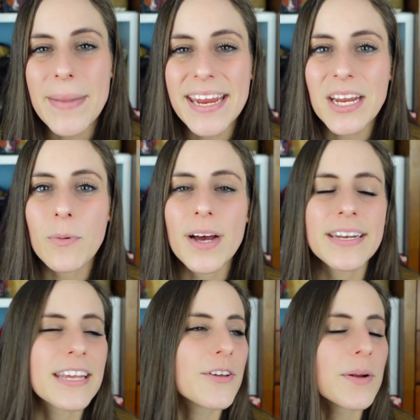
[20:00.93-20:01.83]
making
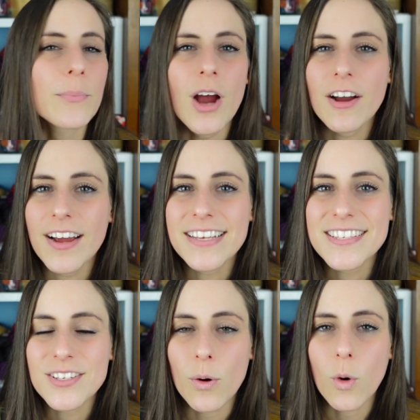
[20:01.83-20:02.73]
one either in
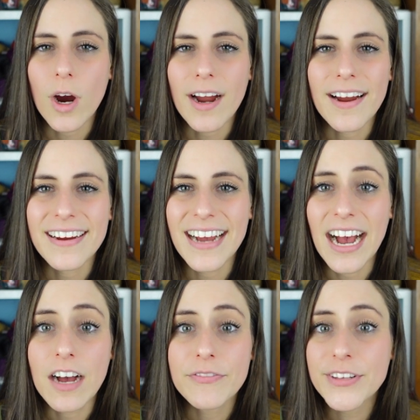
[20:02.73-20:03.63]
progress or
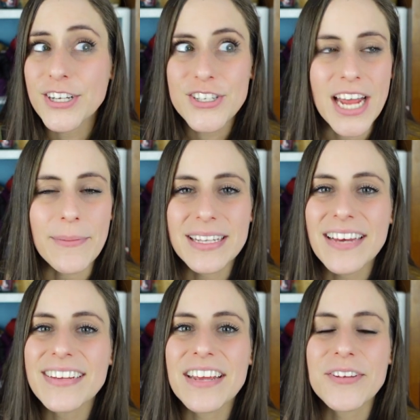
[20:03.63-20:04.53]
uh, finished, I would
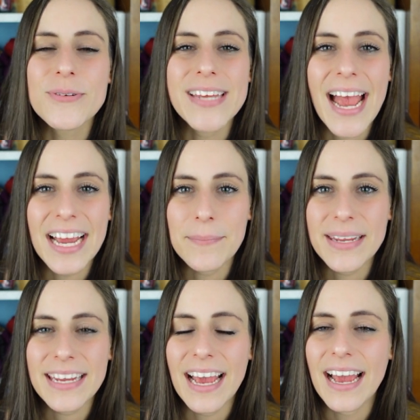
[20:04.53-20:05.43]
love it if you tag
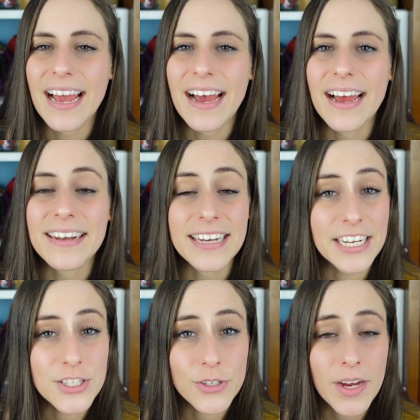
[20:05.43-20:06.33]
me on
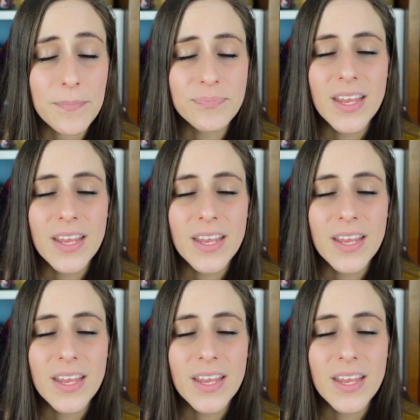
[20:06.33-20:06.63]
Instagram.